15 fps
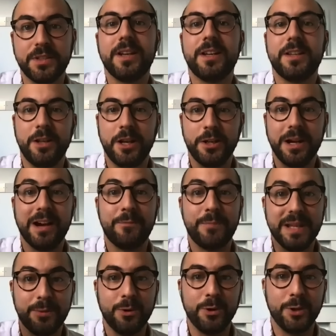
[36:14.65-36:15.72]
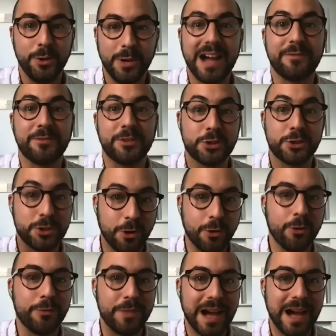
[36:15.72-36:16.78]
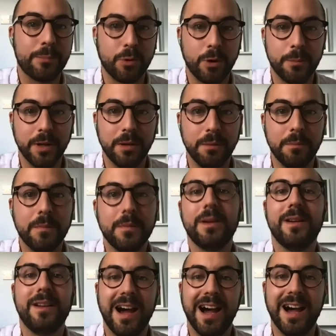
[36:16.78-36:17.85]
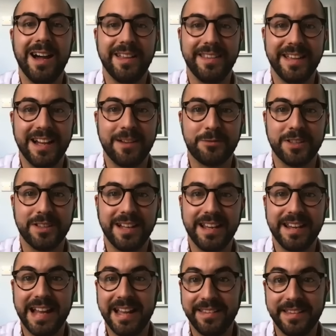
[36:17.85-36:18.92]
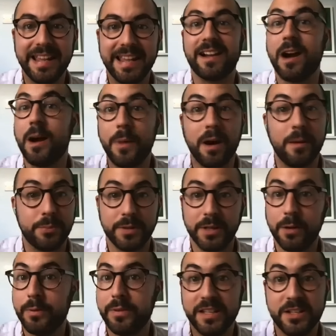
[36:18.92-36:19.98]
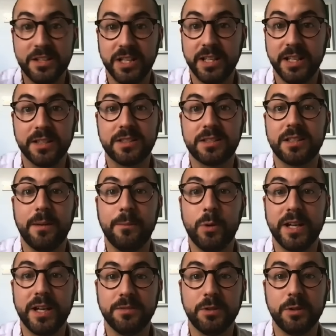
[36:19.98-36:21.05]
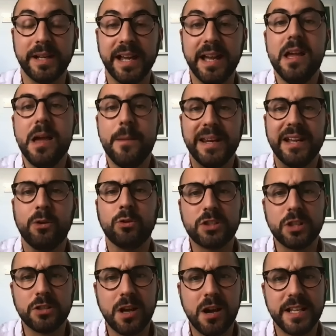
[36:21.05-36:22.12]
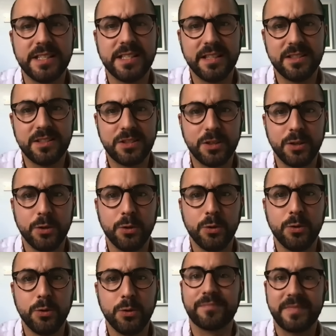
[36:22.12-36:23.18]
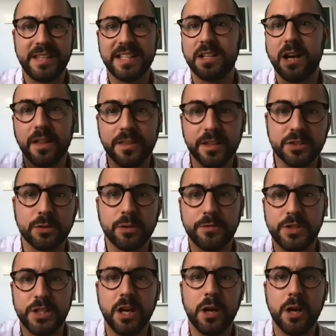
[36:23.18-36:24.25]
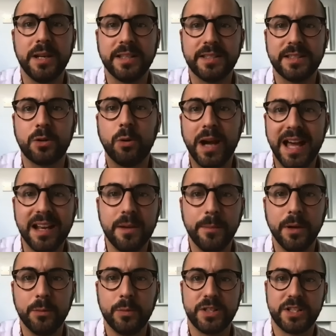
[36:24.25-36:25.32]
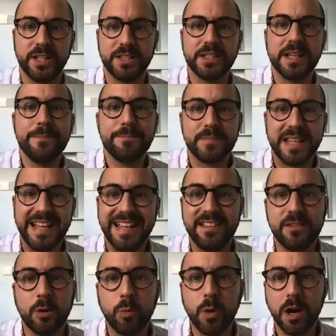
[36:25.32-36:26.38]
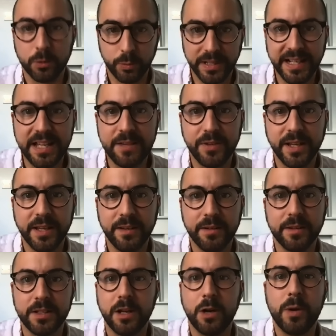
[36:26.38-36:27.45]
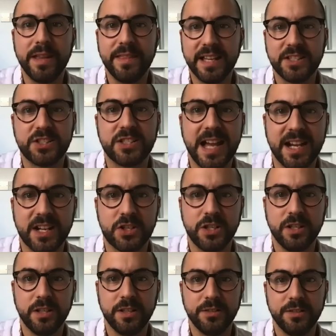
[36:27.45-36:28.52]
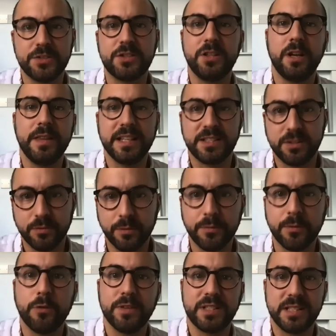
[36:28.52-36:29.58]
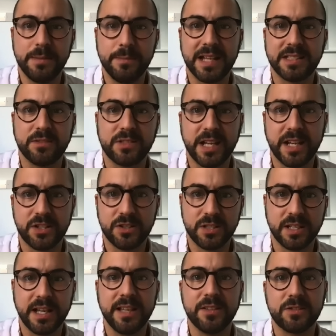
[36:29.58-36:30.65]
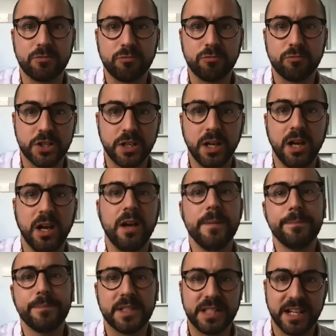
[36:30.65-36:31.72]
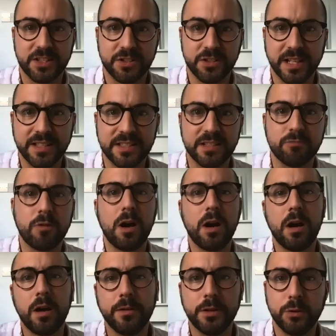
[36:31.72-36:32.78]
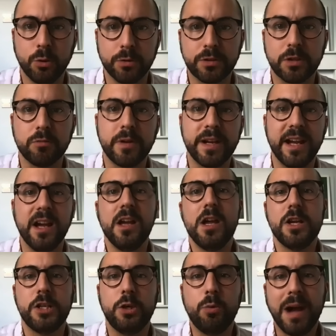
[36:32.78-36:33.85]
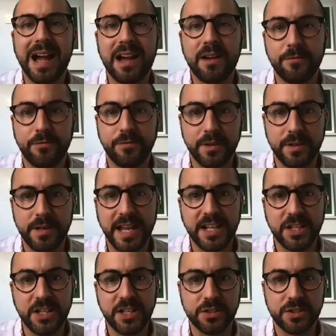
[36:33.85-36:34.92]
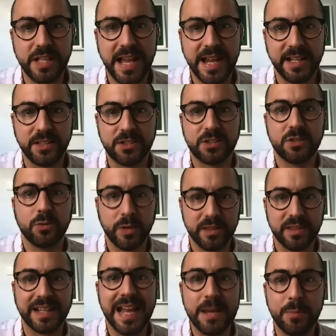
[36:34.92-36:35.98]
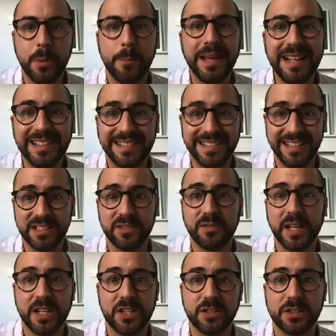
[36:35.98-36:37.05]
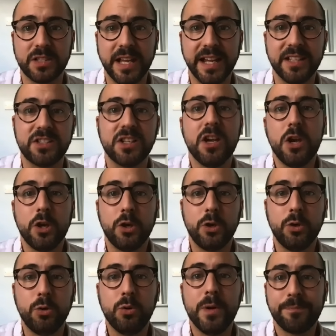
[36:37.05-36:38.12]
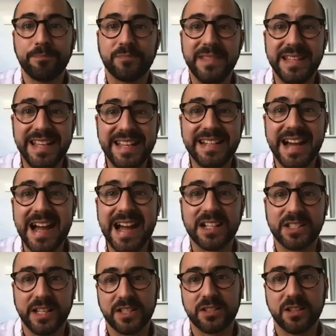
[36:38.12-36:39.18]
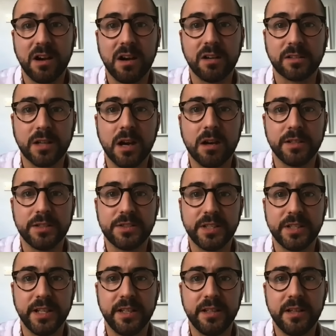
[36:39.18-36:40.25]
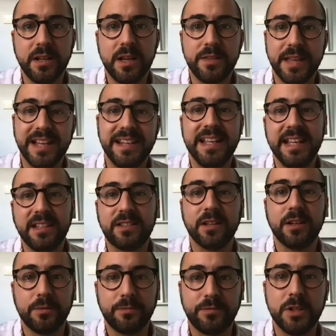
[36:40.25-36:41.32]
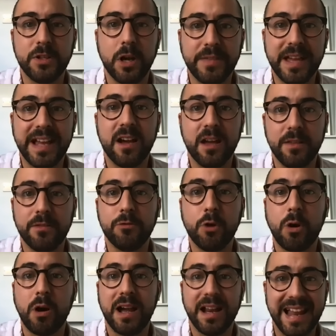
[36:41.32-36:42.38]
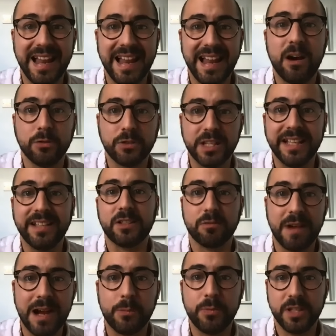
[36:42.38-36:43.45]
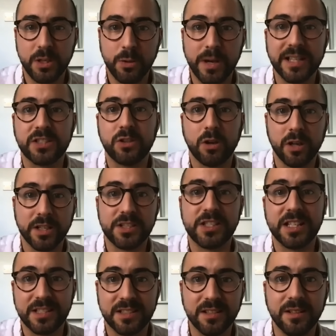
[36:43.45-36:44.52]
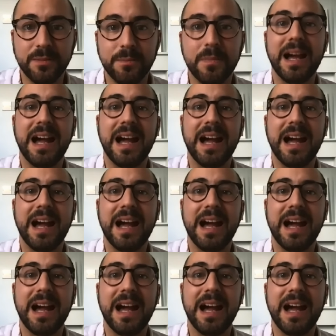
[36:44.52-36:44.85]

Mm. You know, mm. you have people who have to solve that problem uh, they have to and and they come up you know with ingenious um, ways of doing it but it also ties into this other sort of geopolitical element which is in the world we live in you know where there's sanctions you know there's obviously massive sanctions against russia sanctions against iran north korea you have nation states with the capabilities of nation states who need access to hard currency they need to, you know, they are not allowed to interact with the US dollar system.